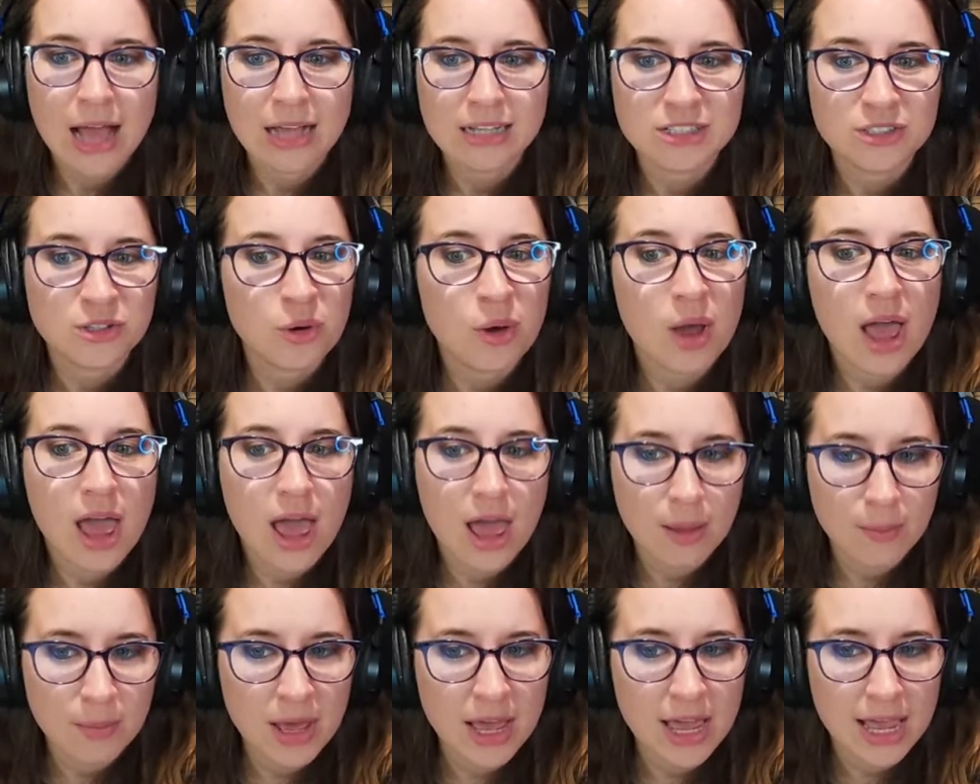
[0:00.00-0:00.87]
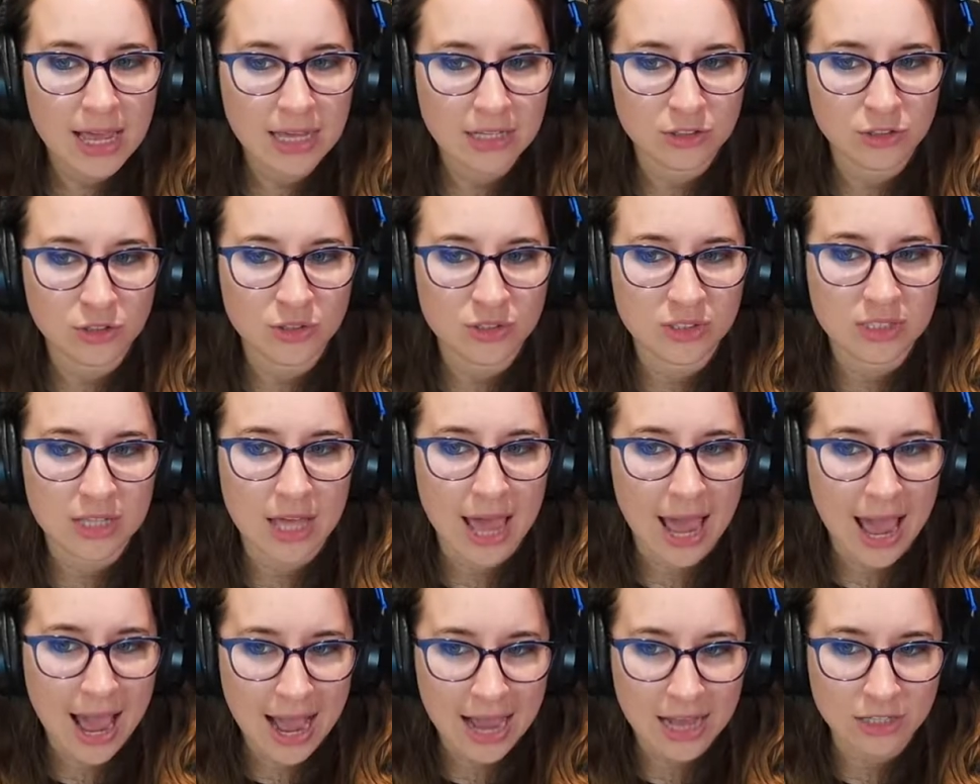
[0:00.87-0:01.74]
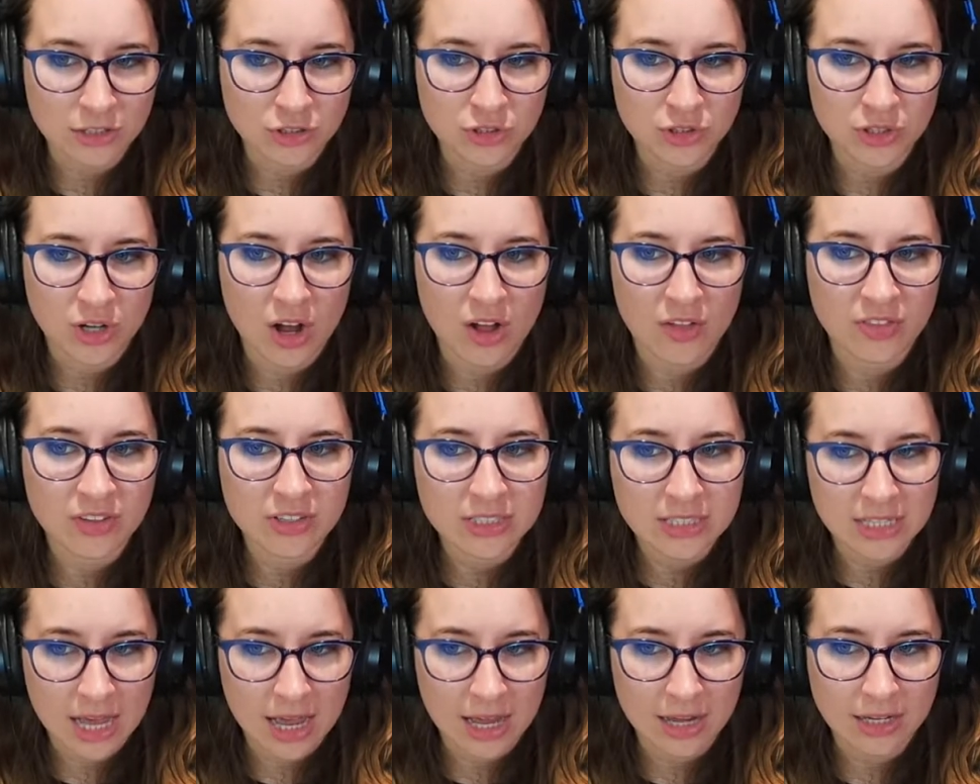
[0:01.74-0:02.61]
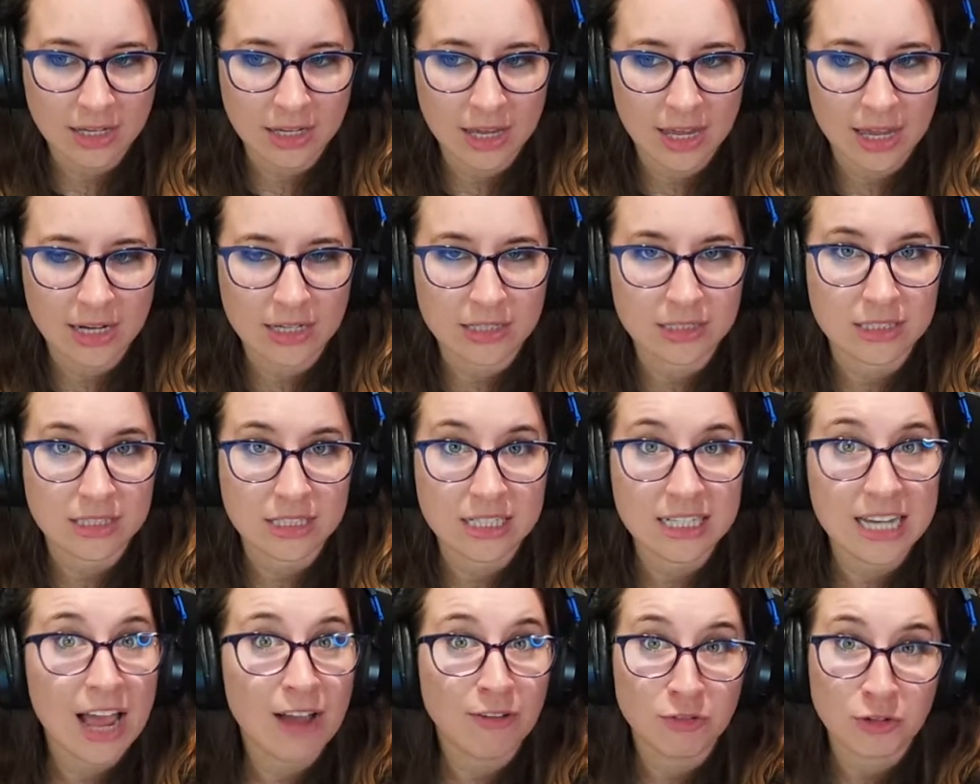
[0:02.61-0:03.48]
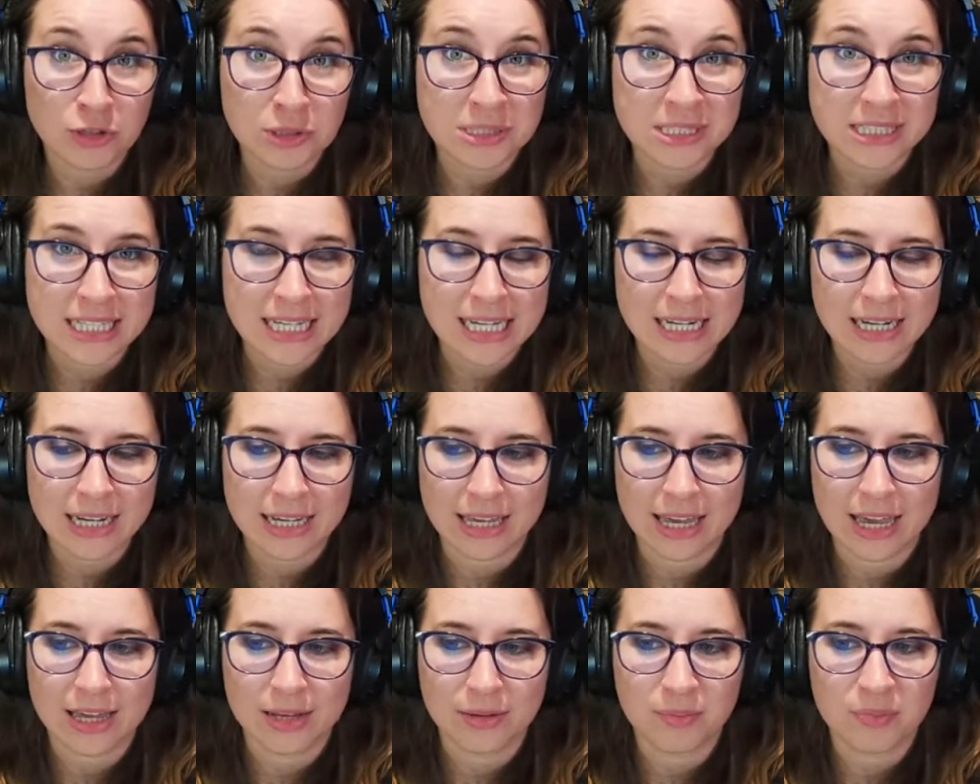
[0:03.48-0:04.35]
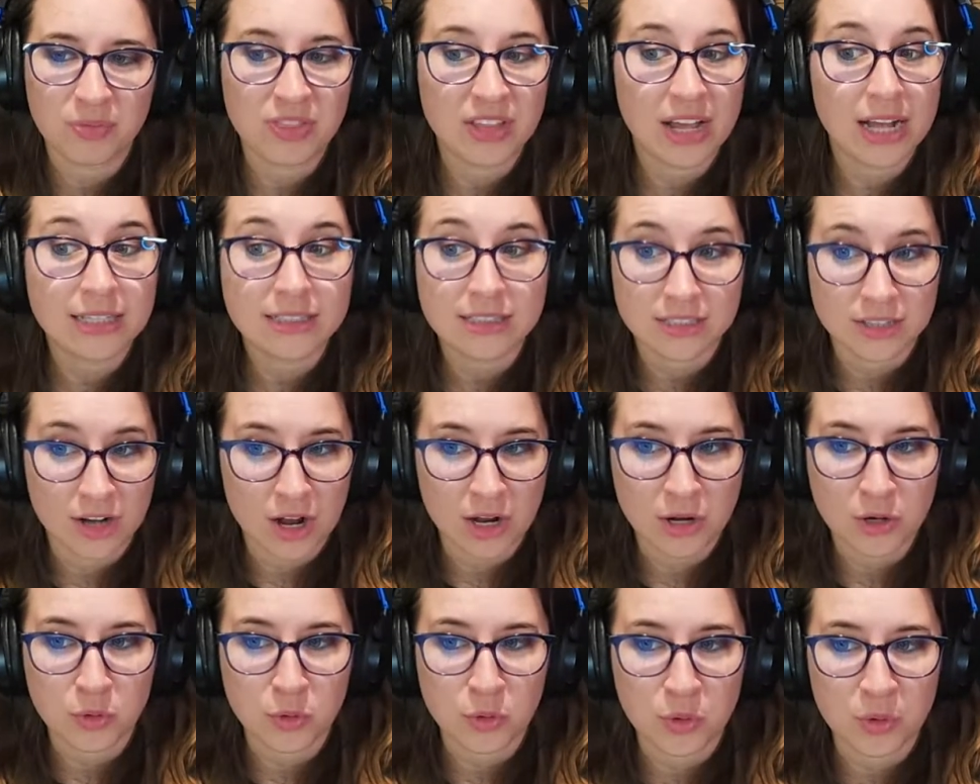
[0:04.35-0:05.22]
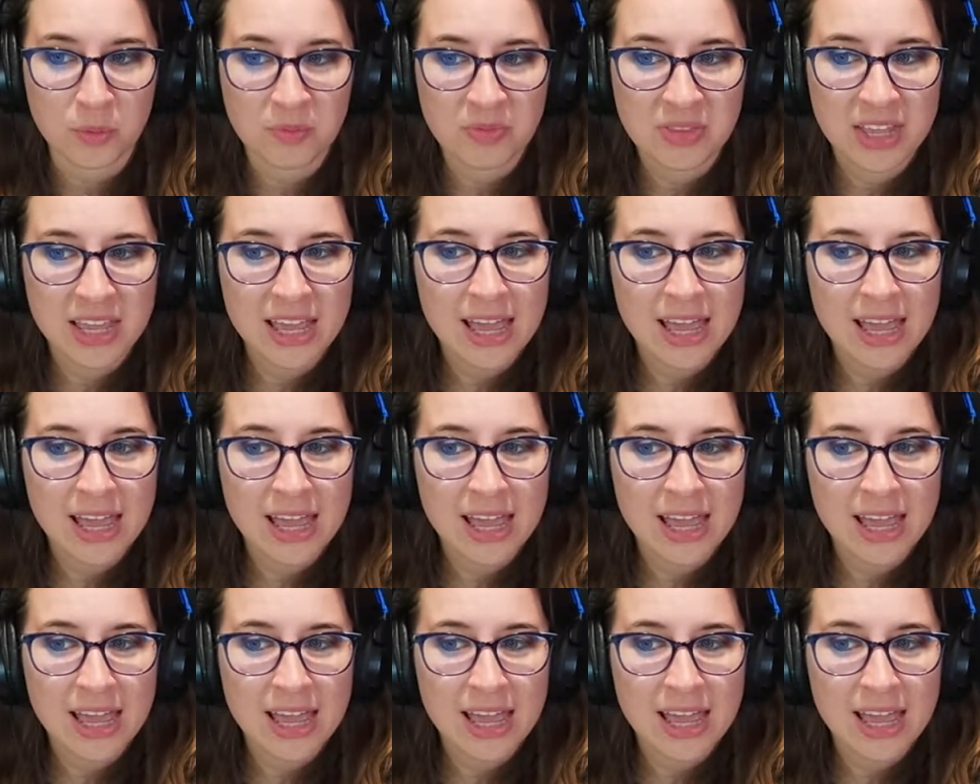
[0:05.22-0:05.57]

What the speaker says: So Emma enters the hatch on the deck and is never seen again. That's not cool.